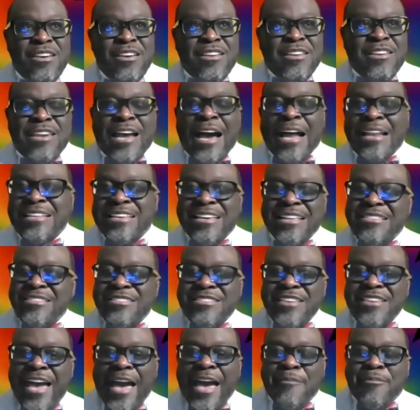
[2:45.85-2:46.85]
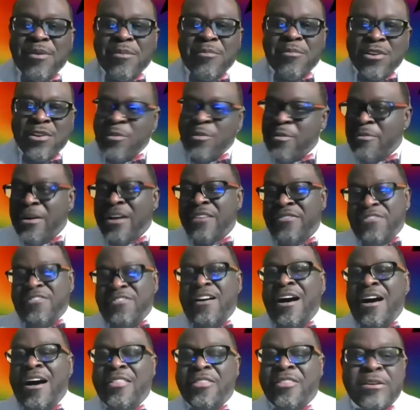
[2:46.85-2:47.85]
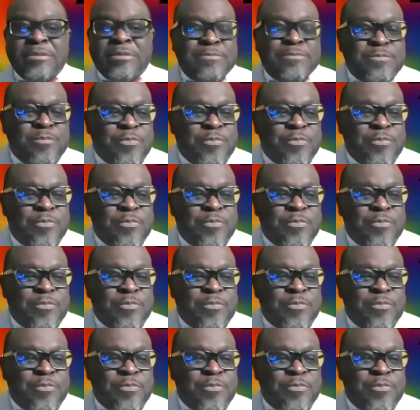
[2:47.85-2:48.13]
Not to get sappy, but it would be my father.